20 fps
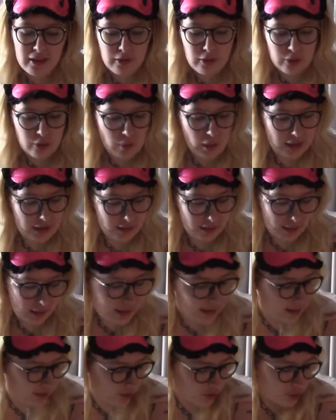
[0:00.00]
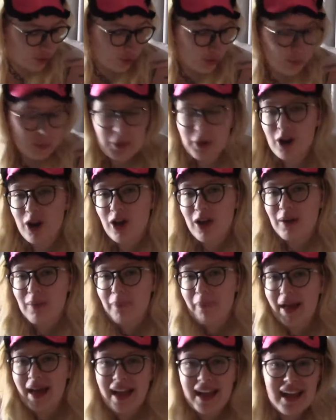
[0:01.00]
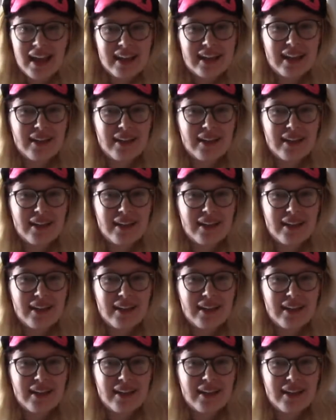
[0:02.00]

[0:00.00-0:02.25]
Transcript: So I decided to put on my